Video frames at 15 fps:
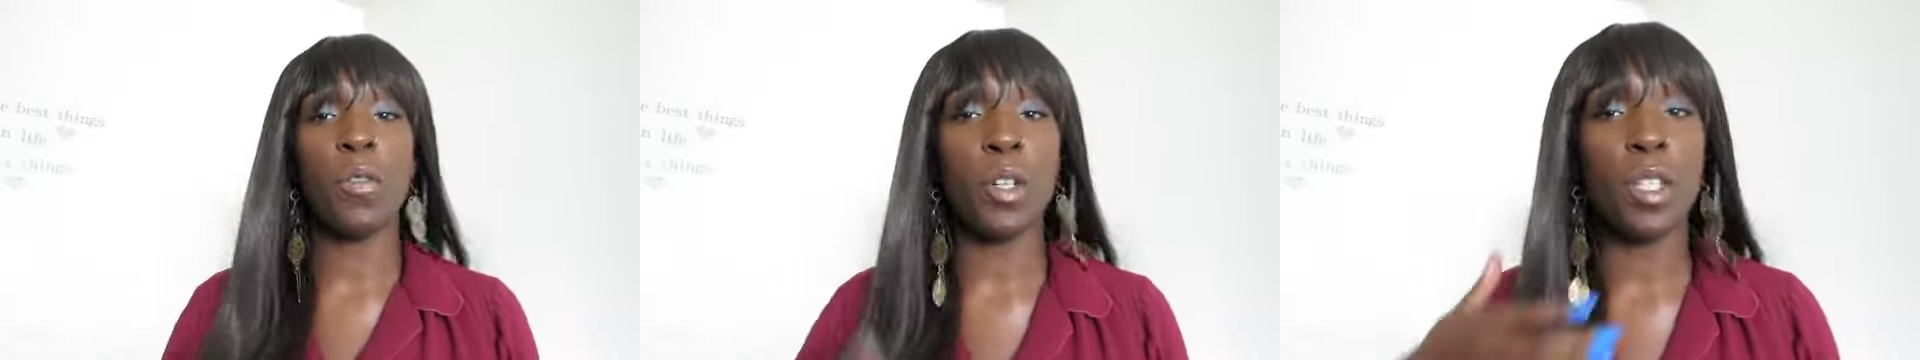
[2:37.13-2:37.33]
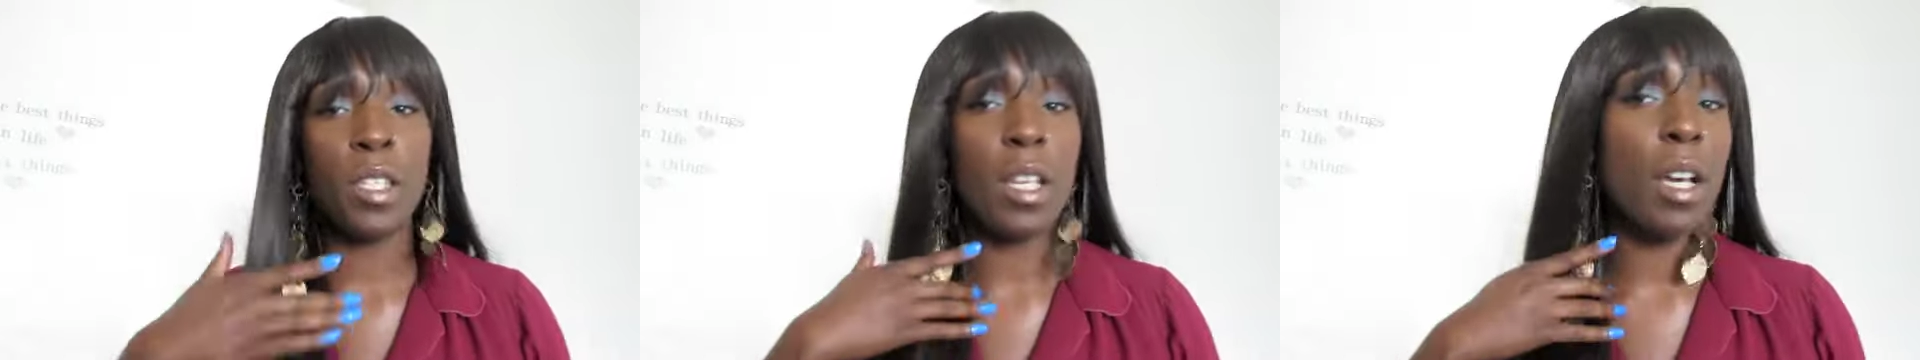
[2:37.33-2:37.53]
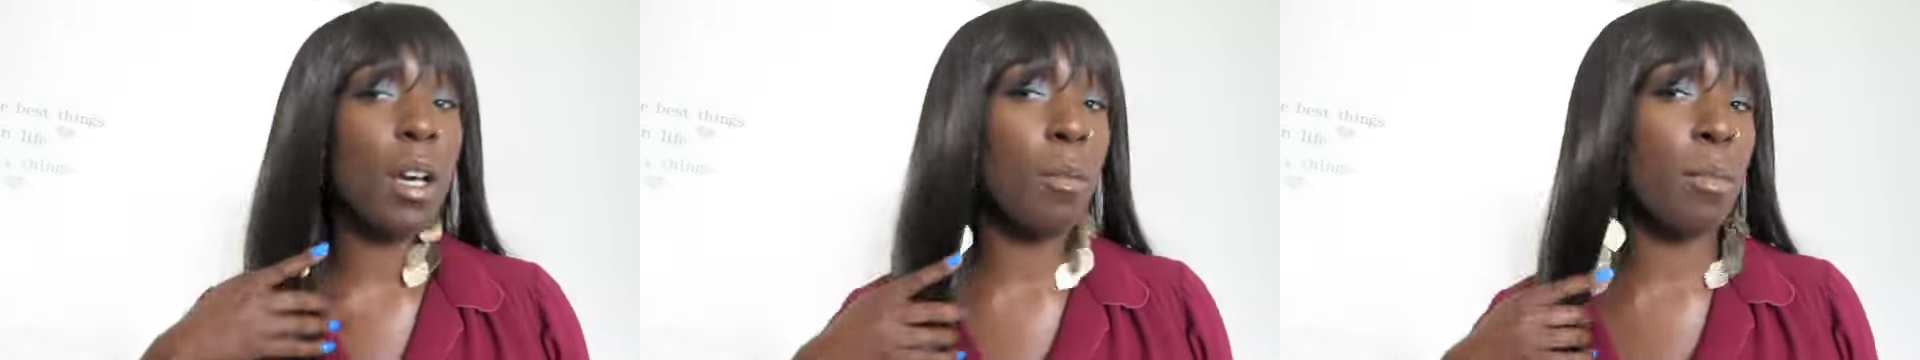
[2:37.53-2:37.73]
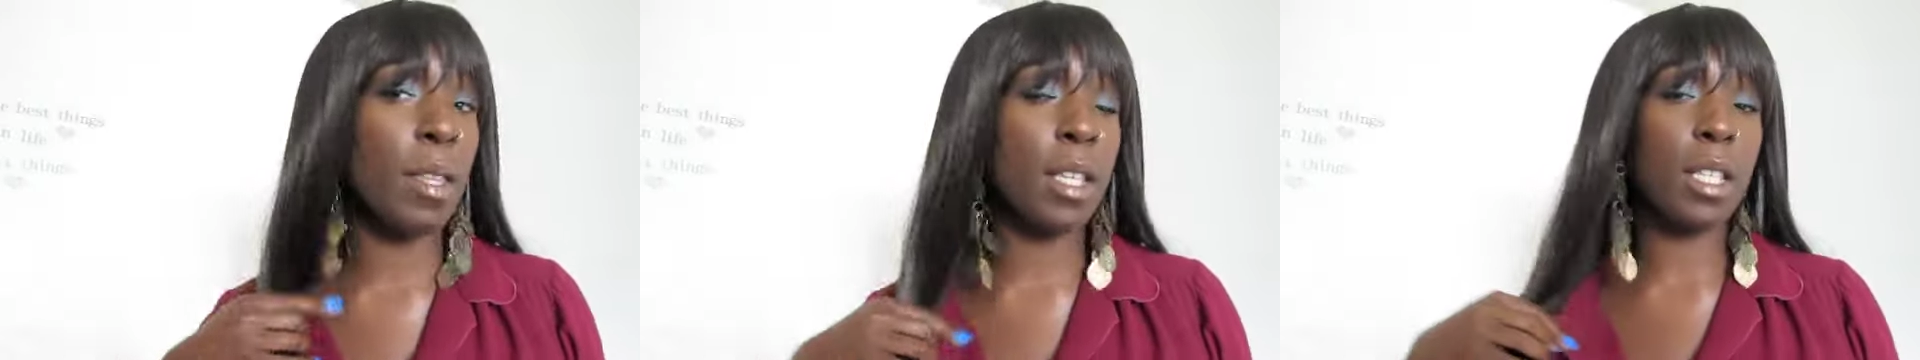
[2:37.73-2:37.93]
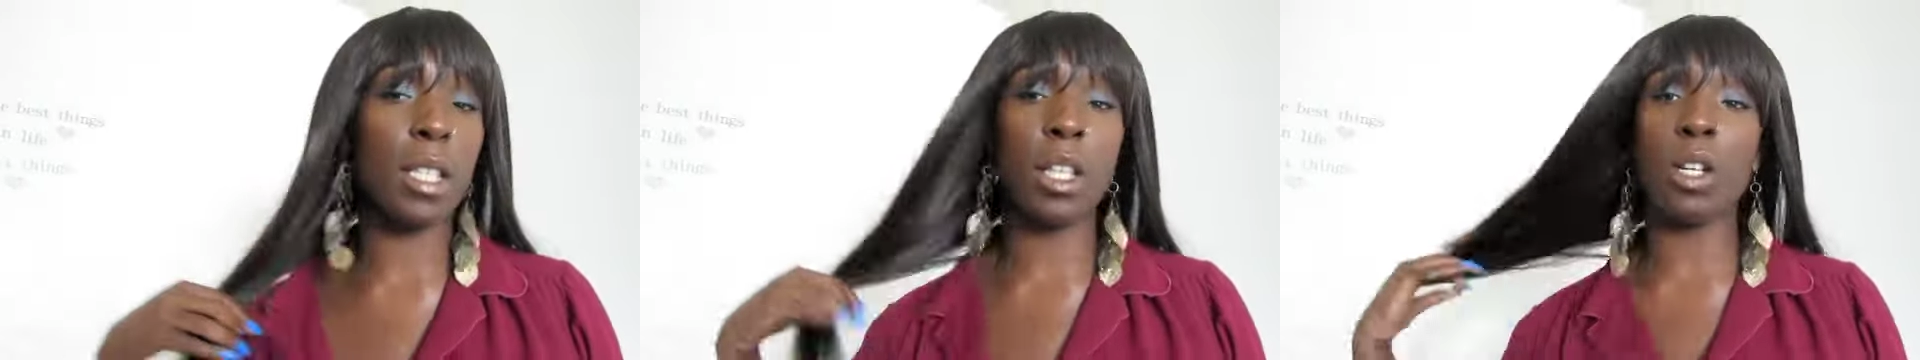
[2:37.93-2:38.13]
for some
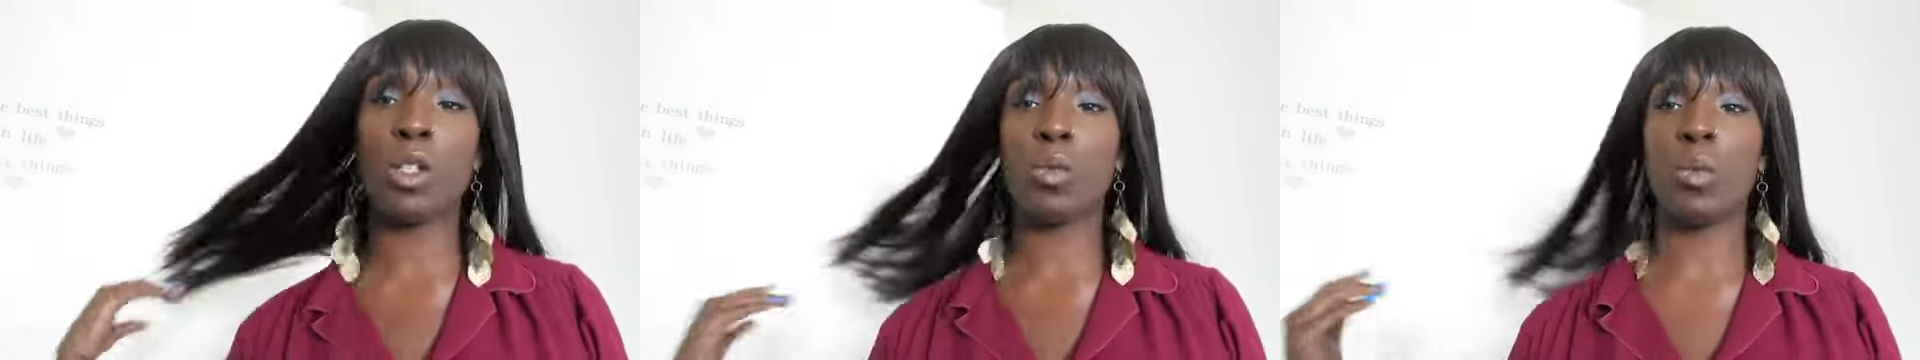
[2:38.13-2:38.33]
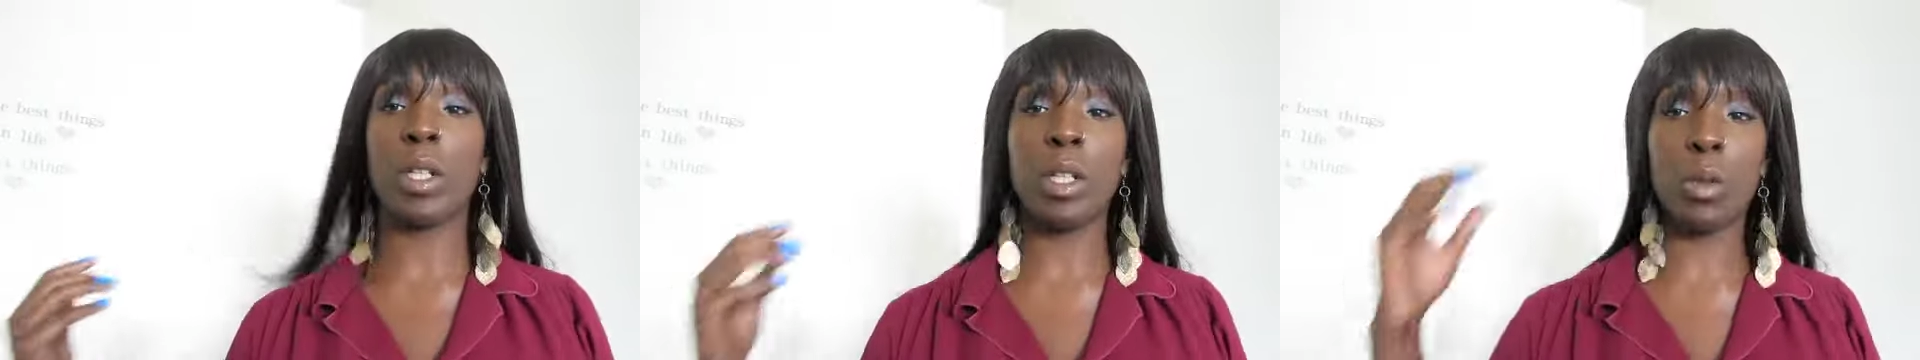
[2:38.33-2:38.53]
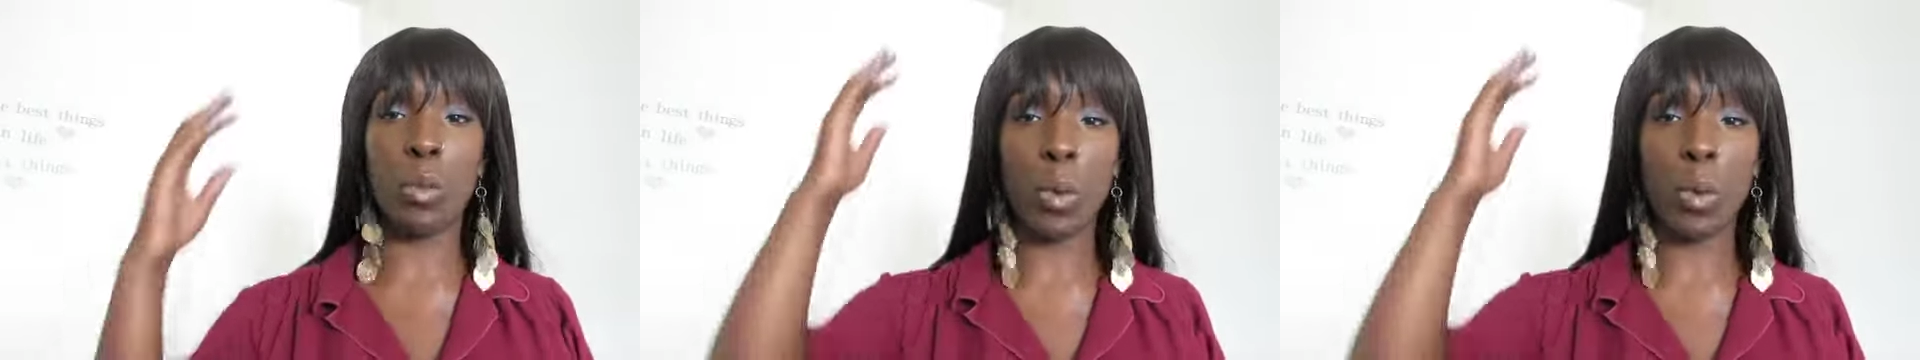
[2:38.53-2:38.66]
this looks really,